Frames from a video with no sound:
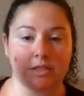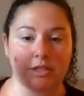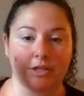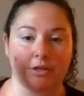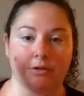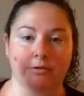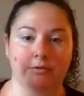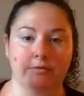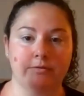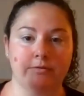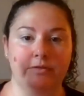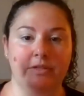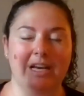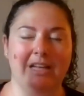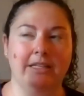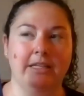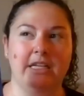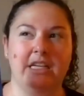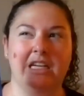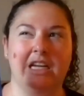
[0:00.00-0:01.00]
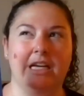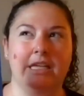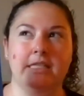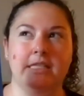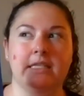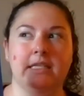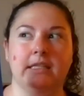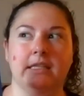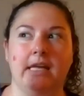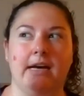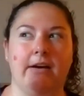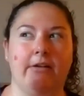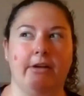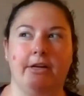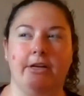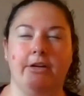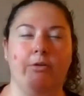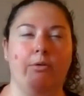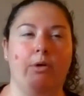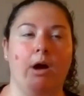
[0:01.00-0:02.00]
do? Yell it nice and loud.
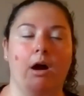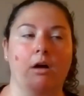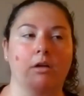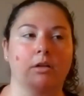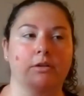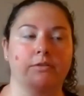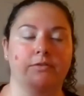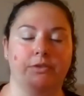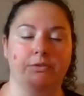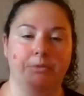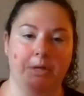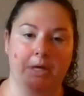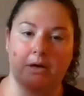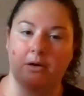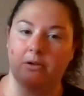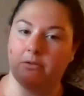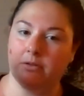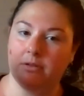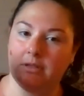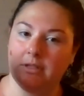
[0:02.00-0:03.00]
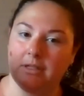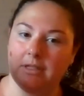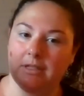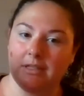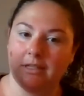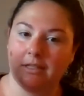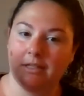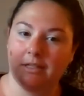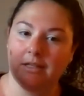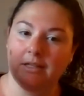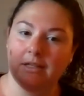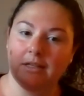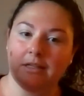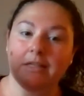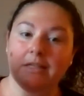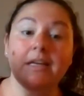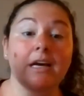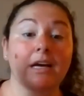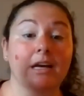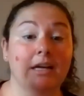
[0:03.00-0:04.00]
I know all of you know.
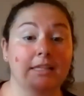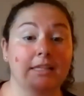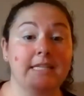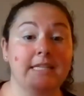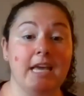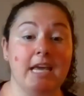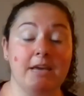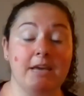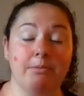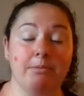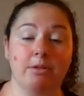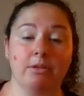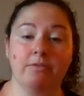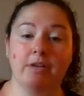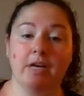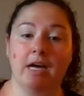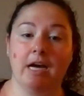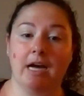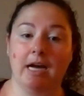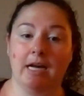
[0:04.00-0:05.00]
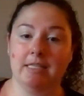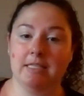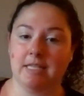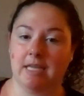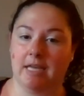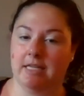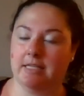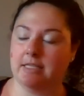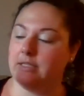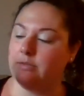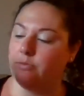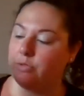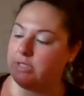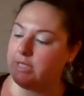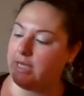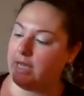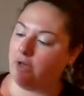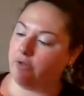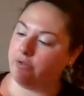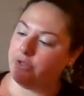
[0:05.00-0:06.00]
Yeah, a table of contents will
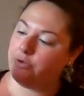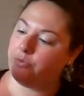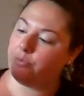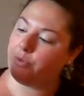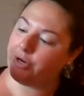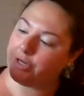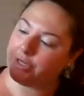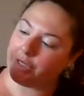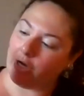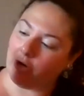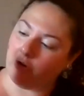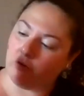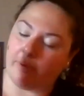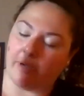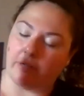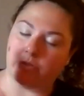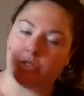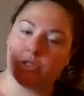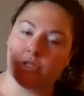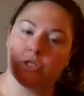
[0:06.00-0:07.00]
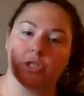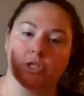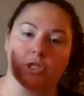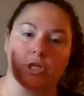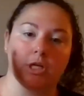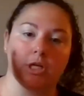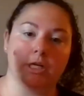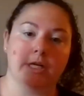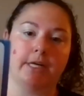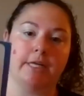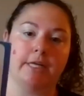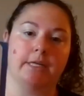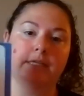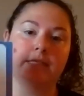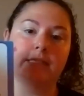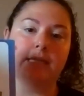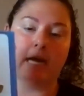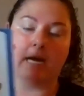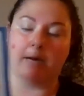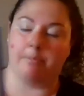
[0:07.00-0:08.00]
tell you where to go about certain
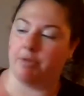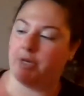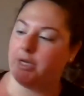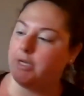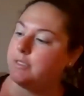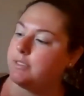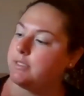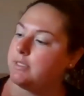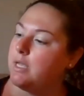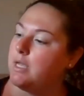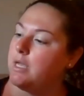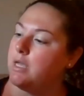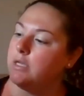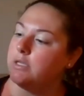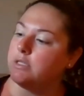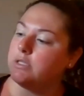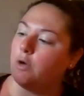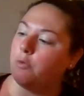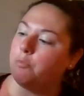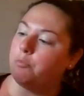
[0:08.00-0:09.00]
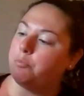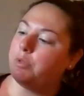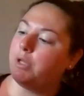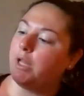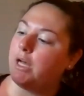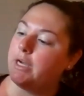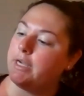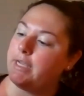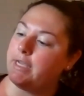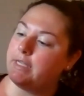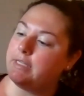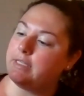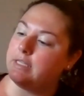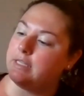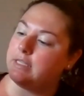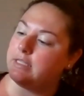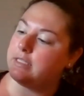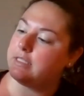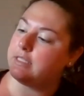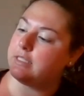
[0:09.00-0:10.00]
topics. So plug into
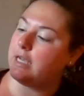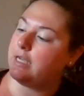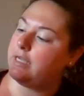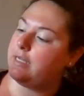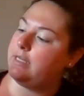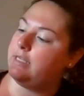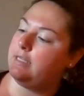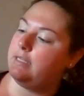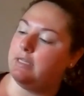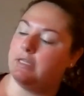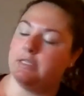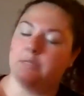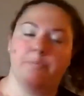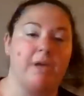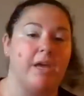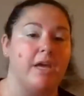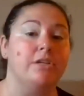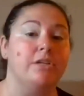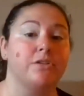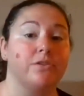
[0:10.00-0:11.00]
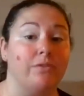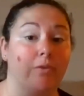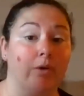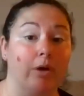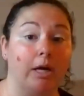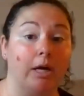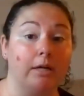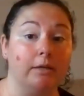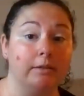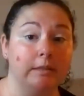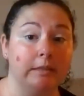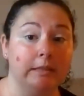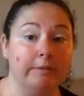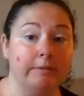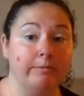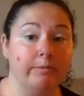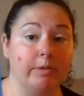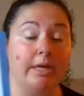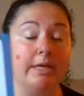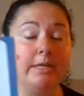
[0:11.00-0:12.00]
the sun is page 4.
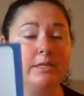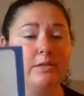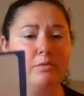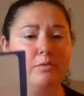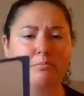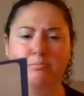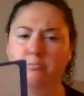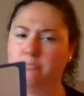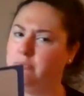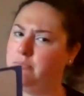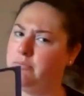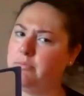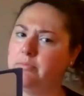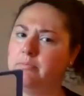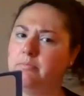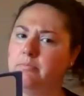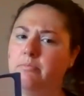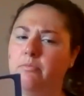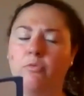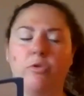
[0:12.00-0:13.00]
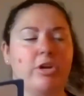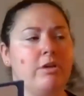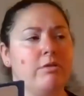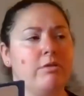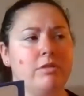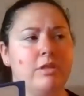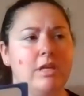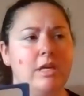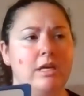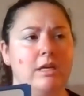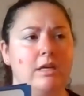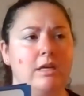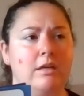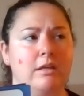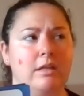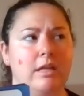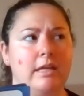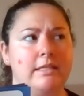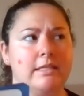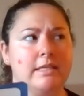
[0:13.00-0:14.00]
Okay, so what do you
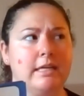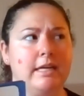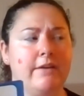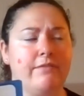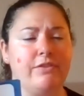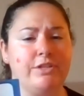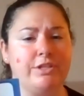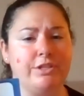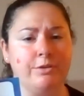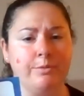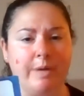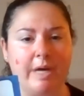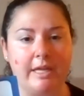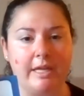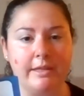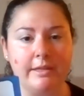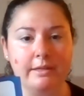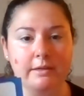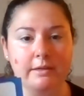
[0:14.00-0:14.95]
think that's going to have to do with?